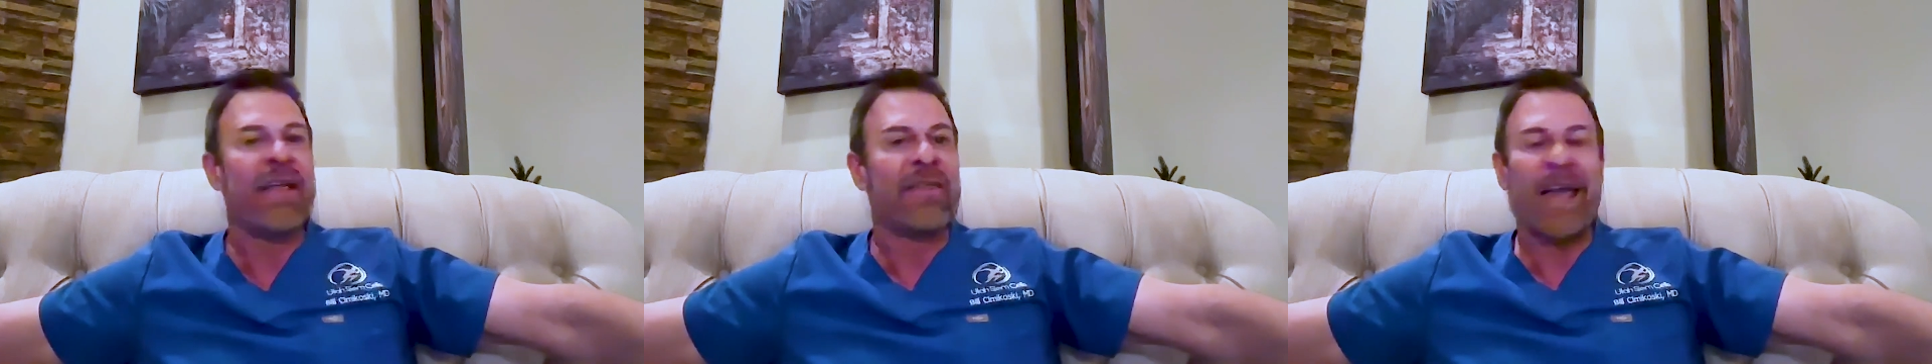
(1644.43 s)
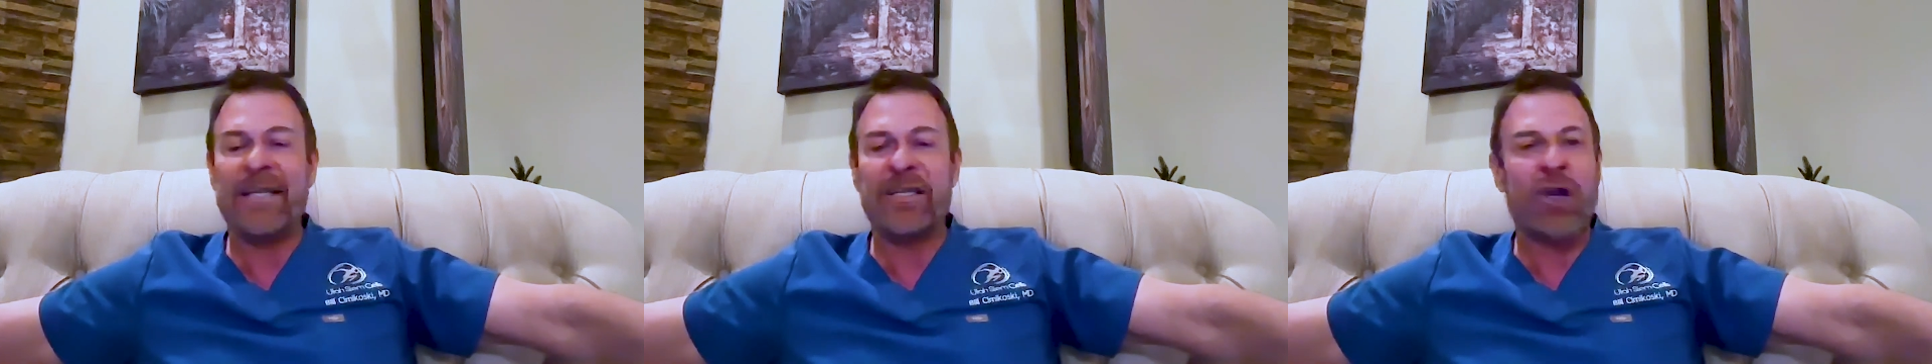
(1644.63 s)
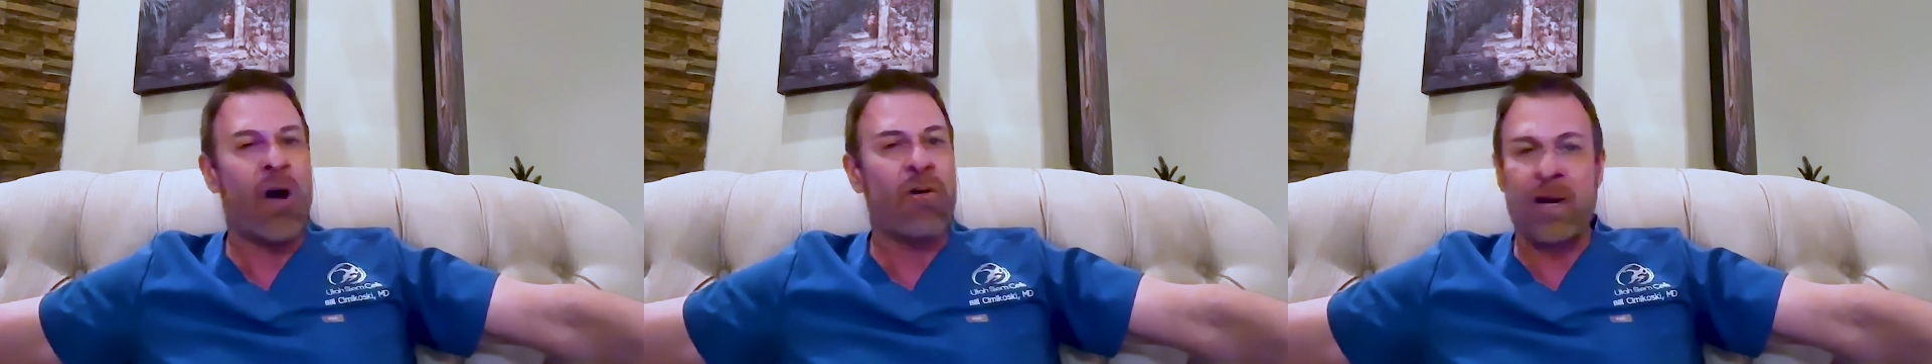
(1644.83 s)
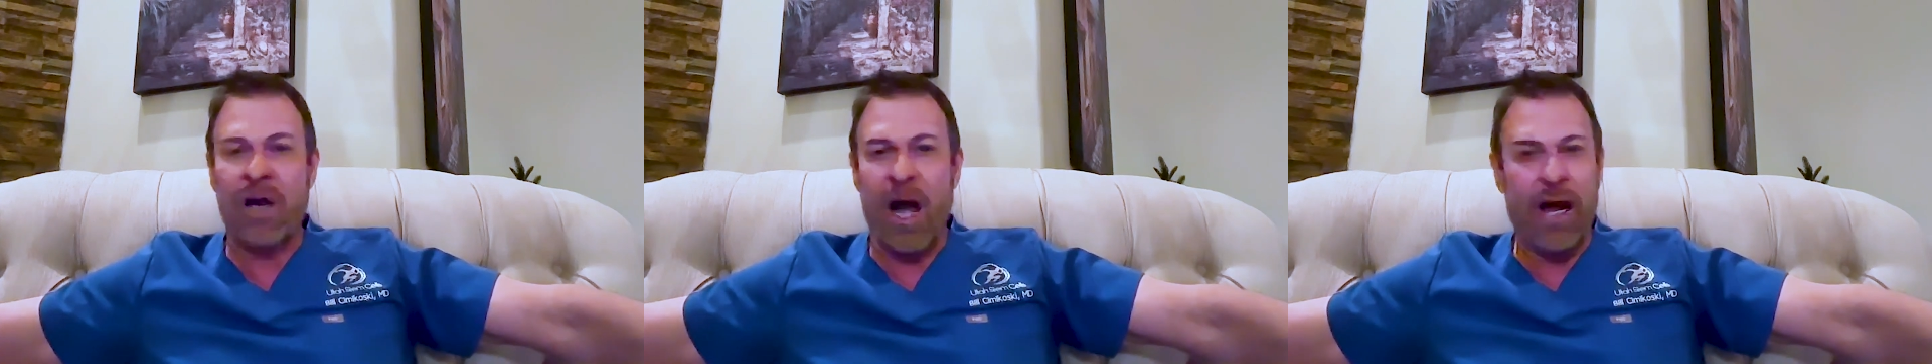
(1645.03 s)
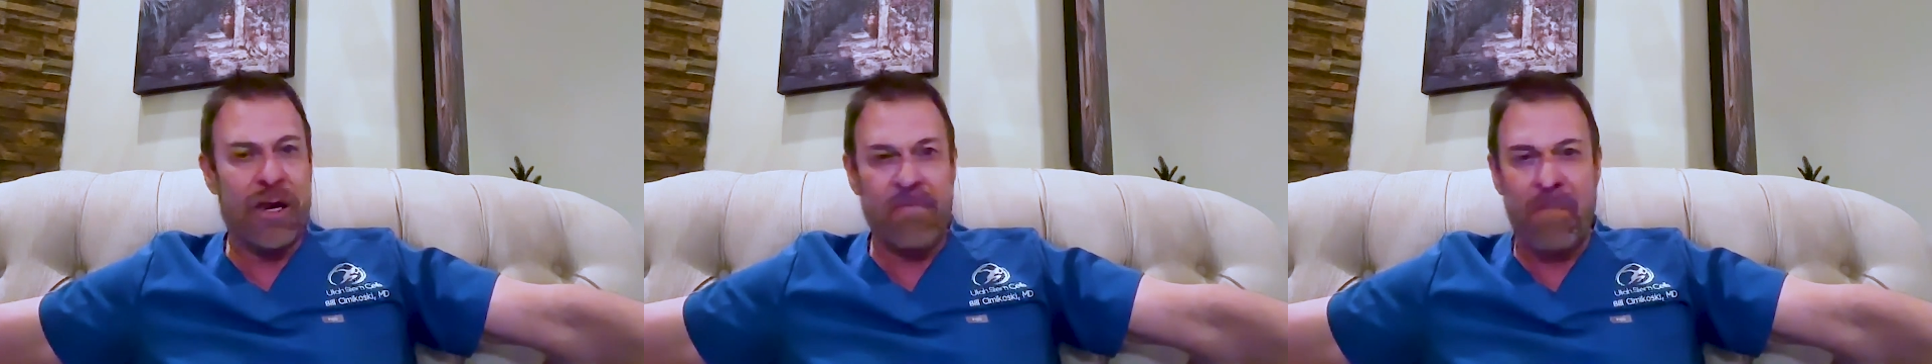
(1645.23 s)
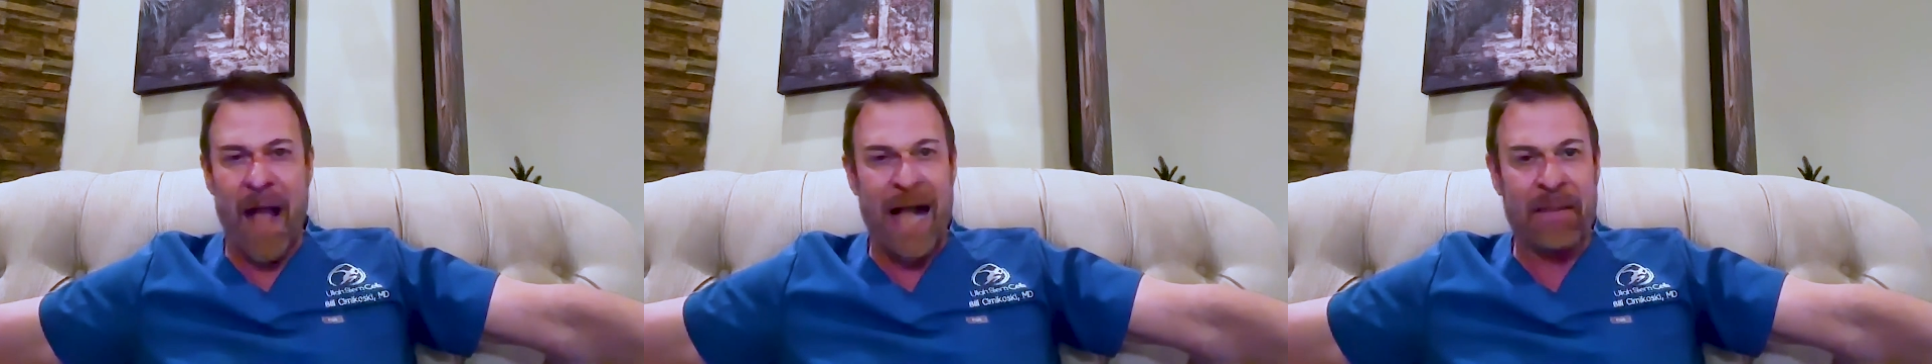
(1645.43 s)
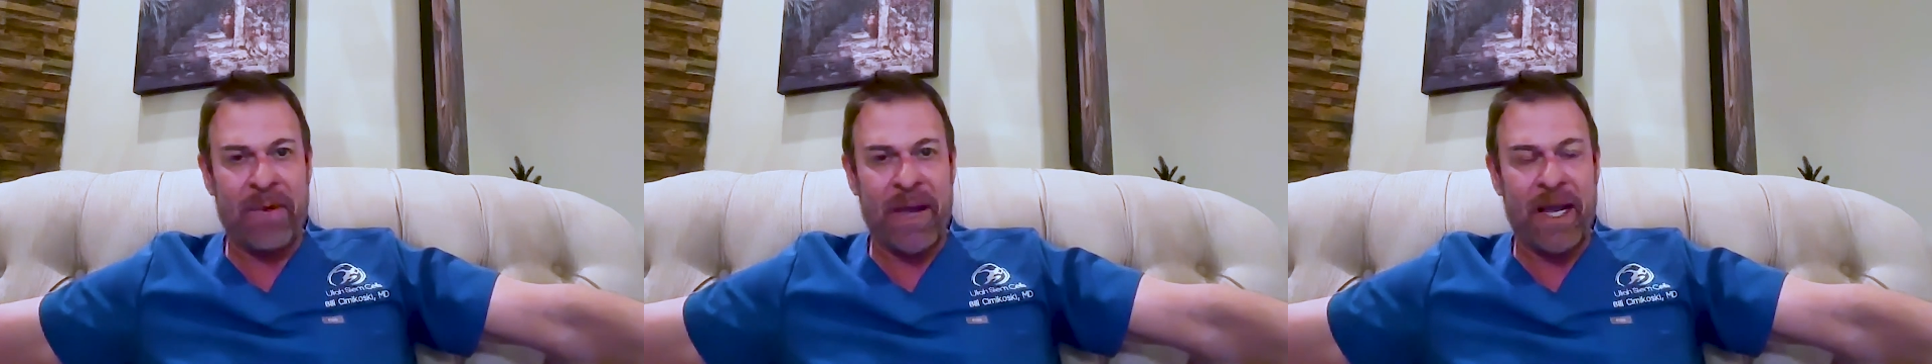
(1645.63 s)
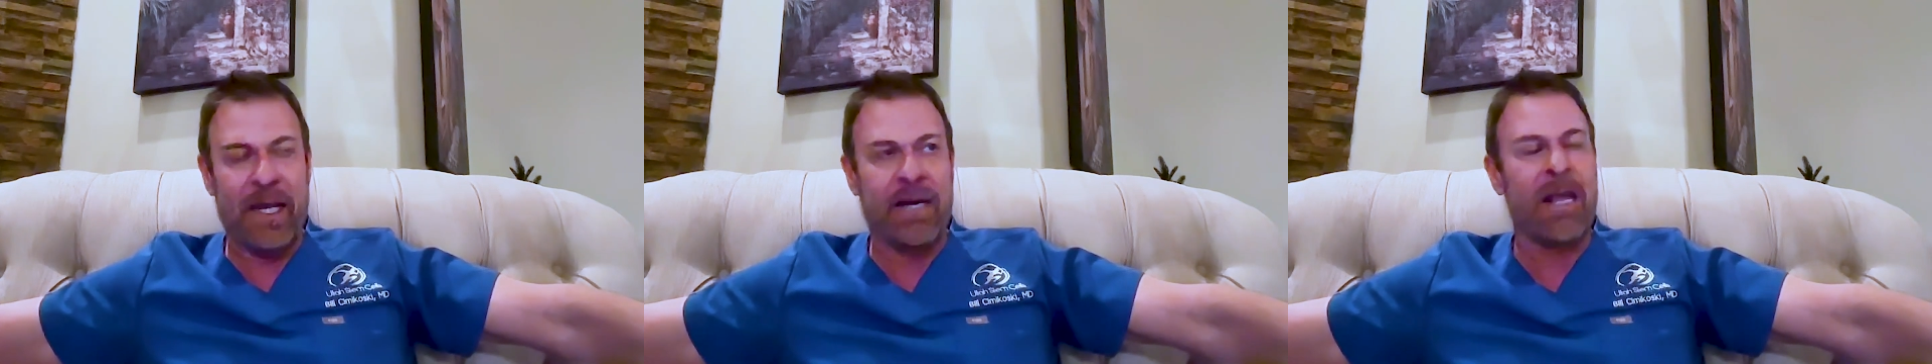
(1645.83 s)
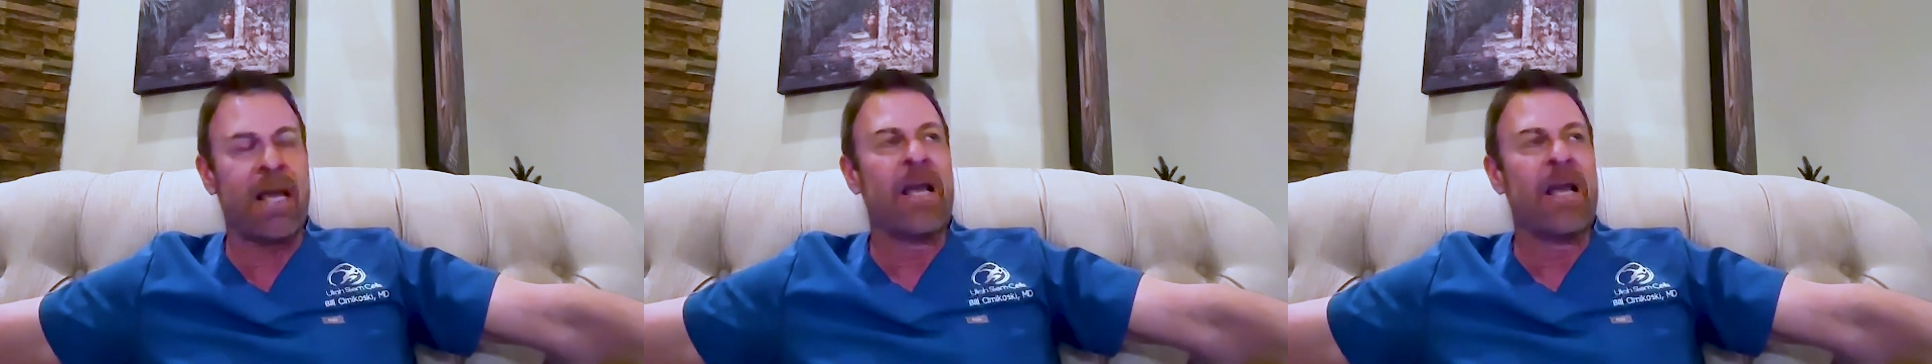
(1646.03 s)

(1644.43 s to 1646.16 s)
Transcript: They don't cause back pain.